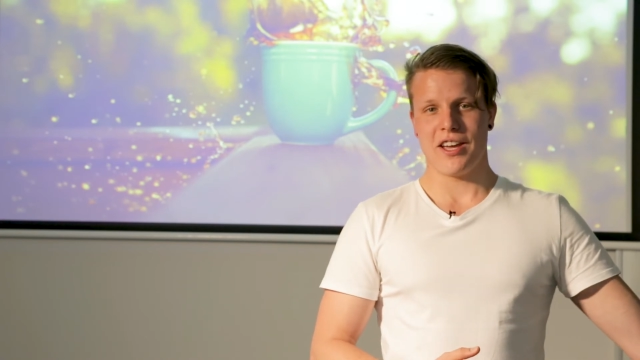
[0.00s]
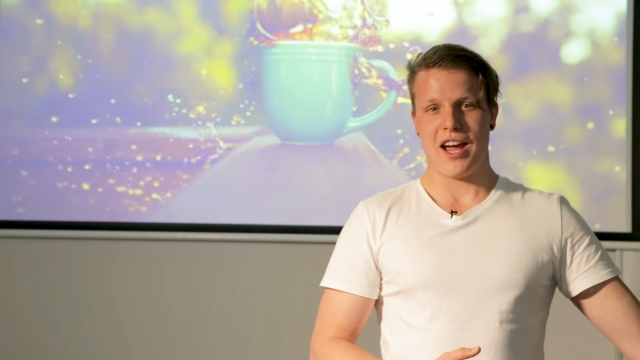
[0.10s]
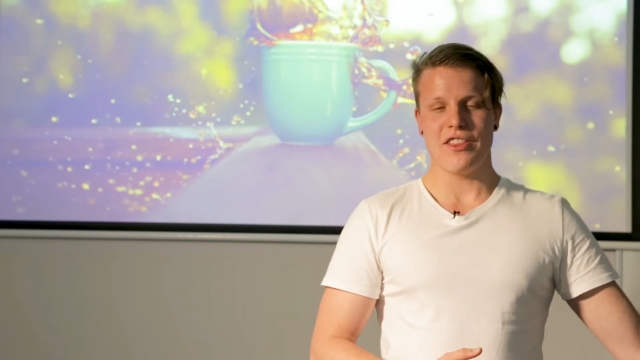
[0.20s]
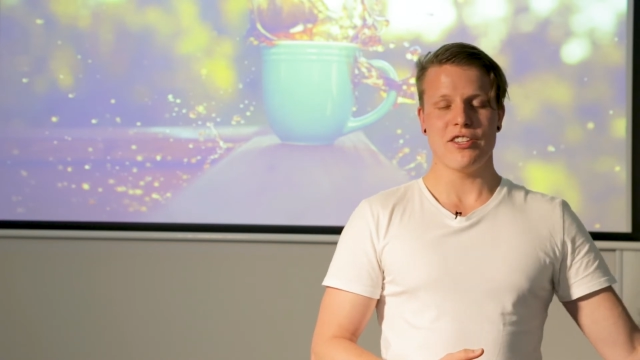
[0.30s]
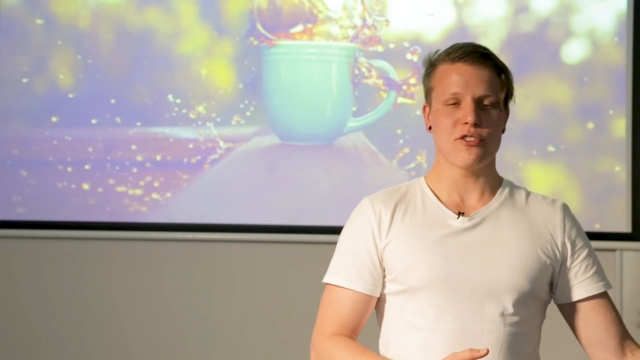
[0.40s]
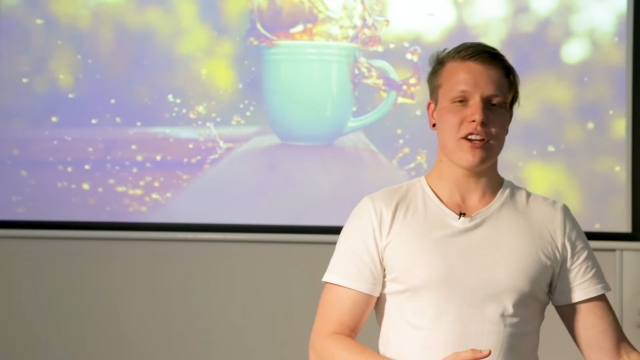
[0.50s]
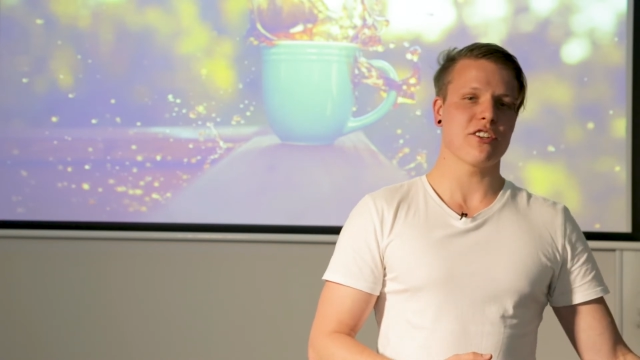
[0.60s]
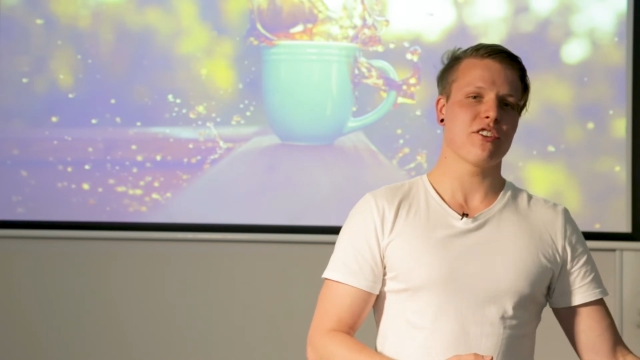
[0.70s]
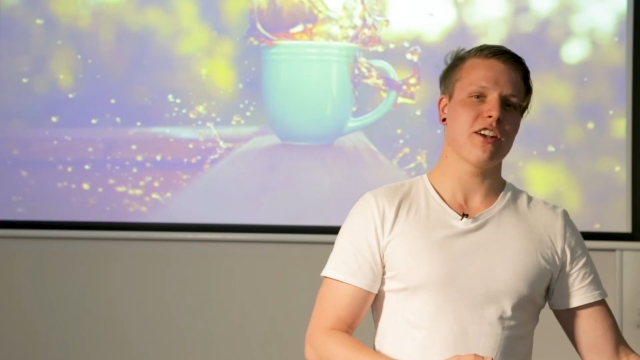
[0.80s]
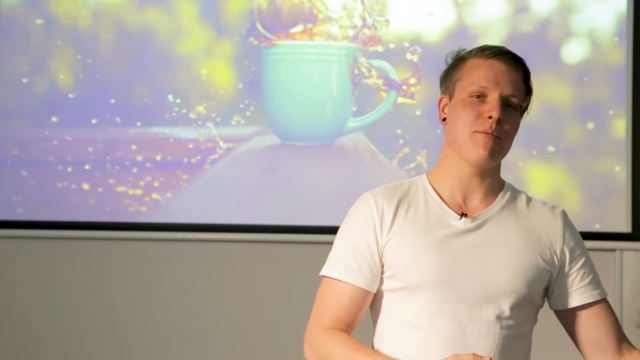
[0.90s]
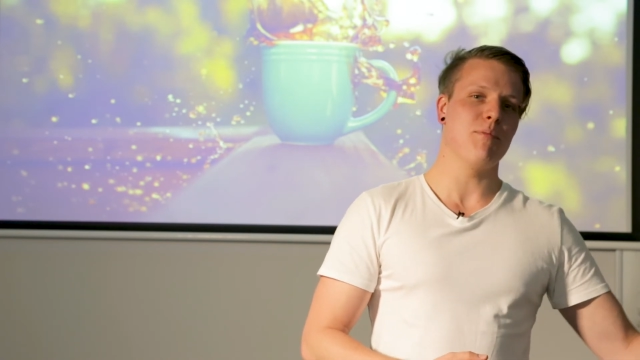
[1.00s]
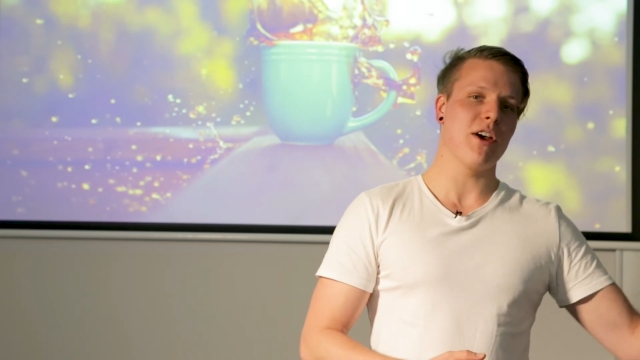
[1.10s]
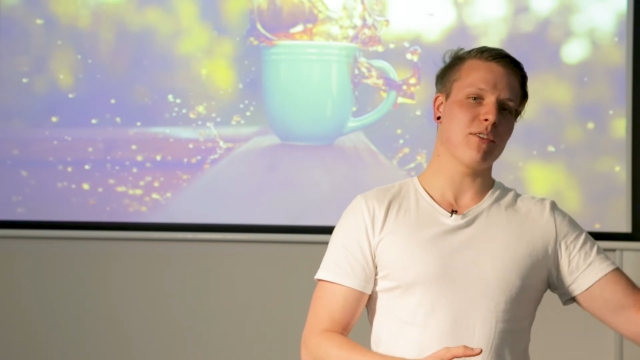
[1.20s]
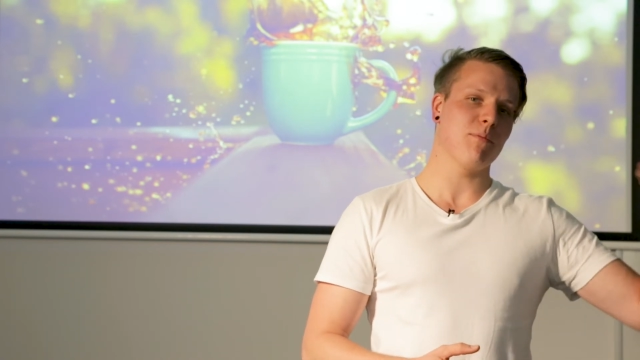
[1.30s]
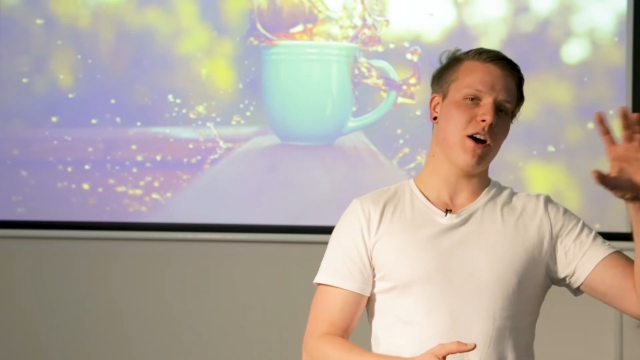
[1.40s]
and then tried to create a
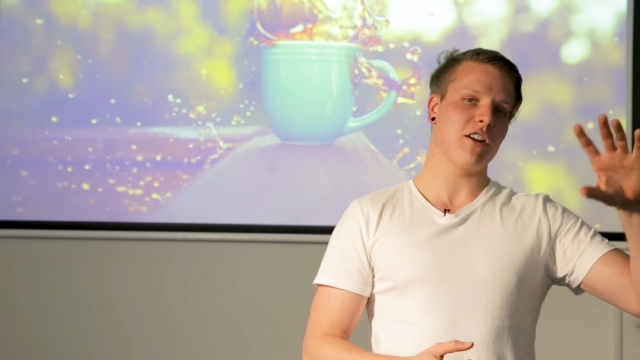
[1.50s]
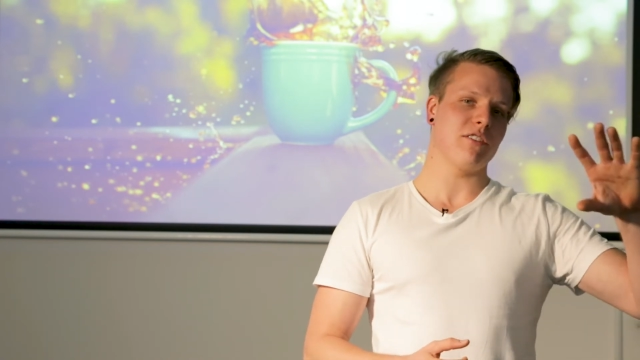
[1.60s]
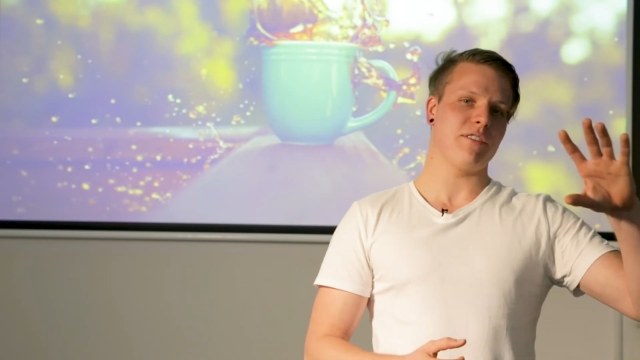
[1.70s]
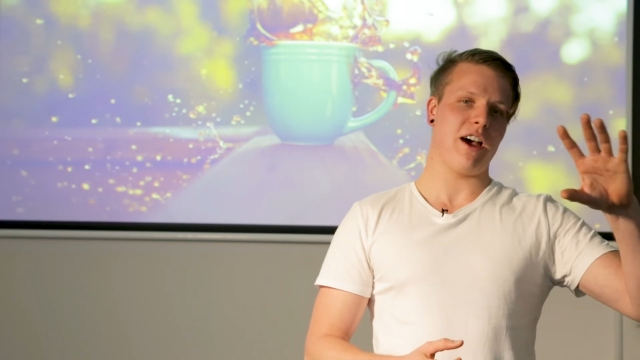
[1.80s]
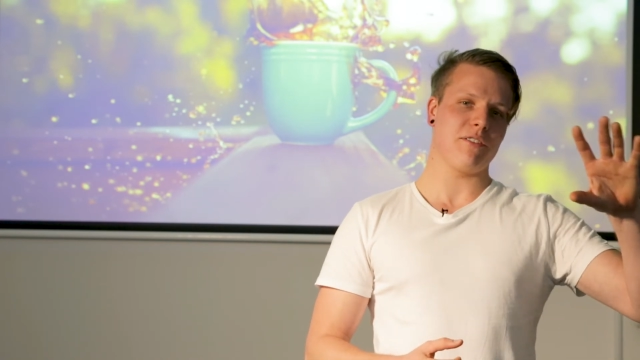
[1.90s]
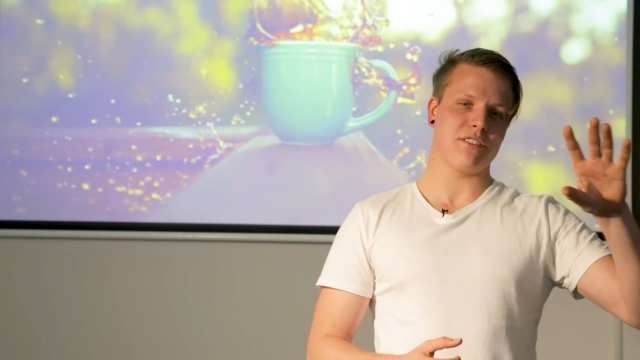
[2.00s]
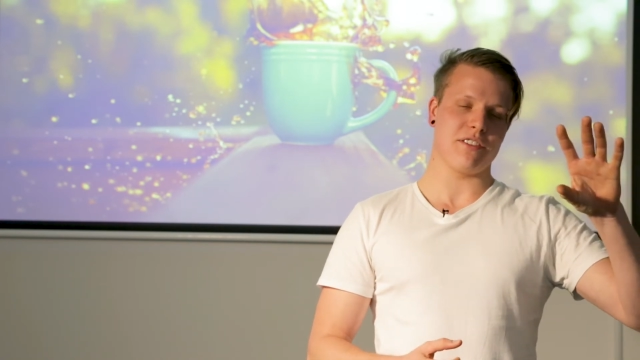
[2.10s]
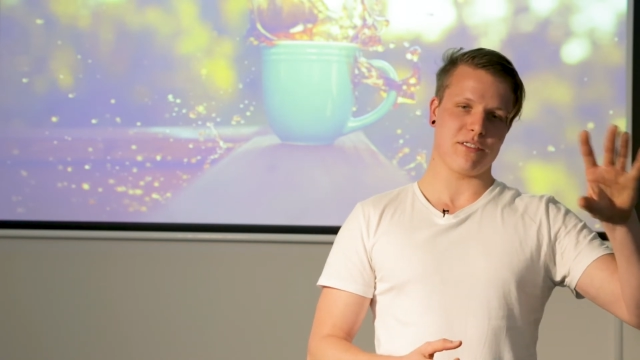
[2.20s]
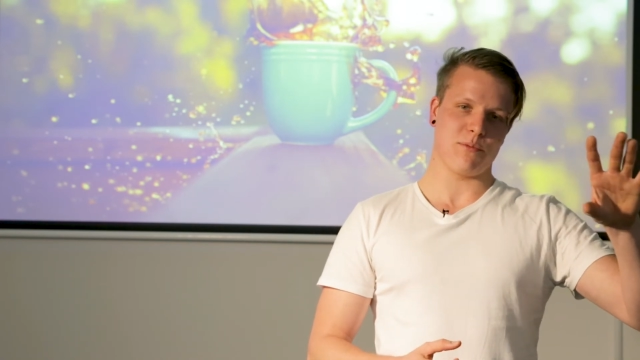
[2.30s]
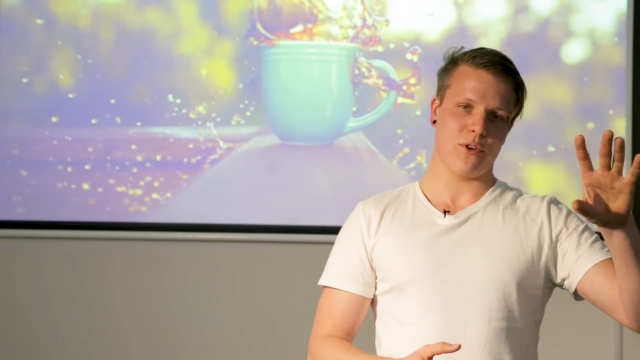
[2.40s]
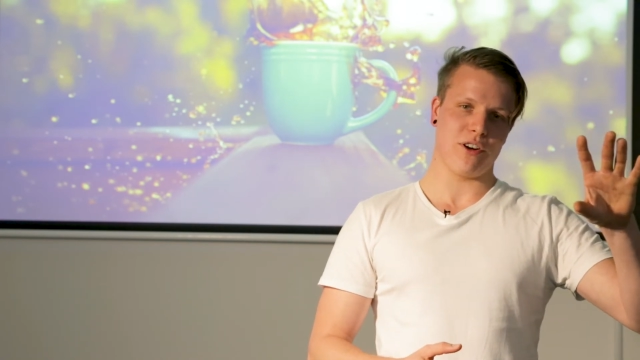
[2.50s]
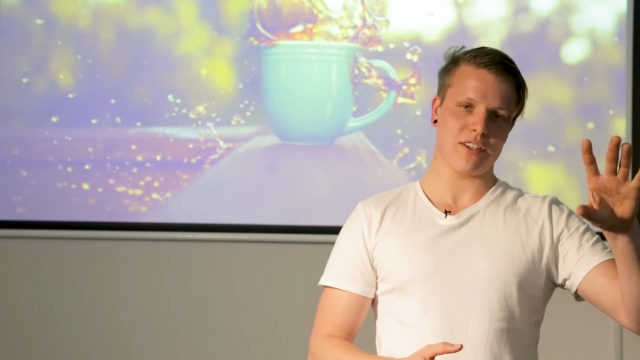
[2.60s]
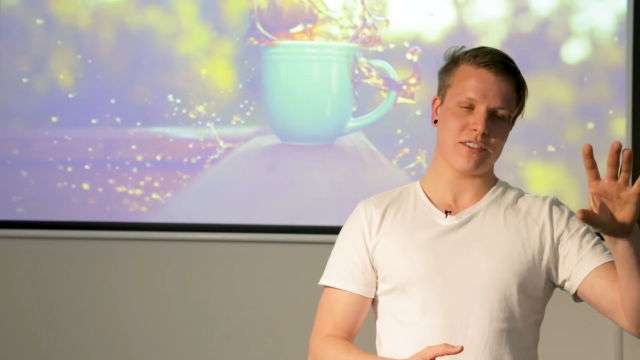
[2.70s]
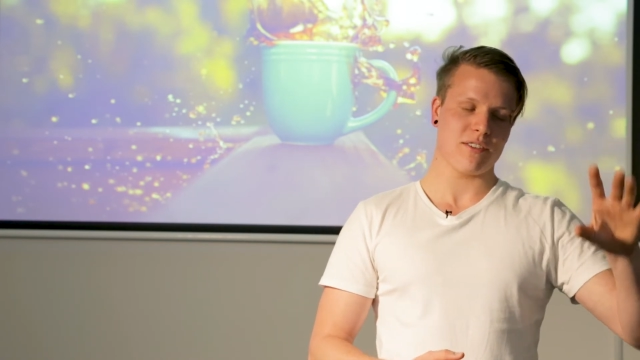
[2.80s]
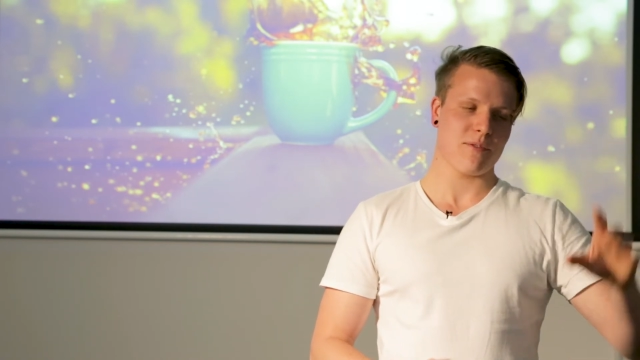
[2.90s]
better model of how the system
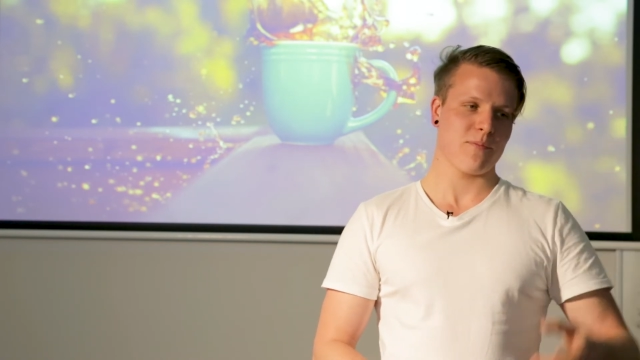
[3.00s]
works.